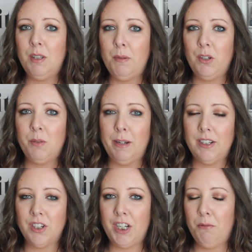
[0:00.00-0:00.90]
it with a beauty
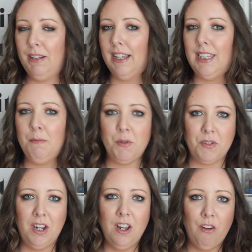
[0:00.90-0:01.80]
blender and you will get the
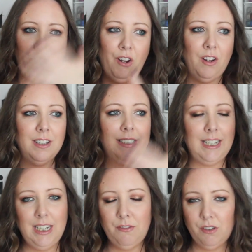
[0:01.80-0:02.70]
most
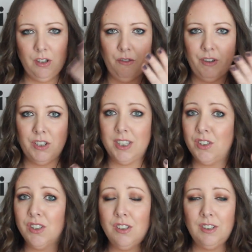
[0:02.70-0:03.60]
flawless, even coverage
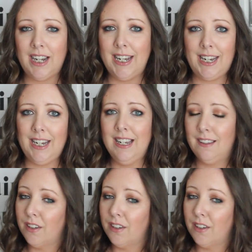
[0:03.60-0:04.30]
that doesn't look cakey,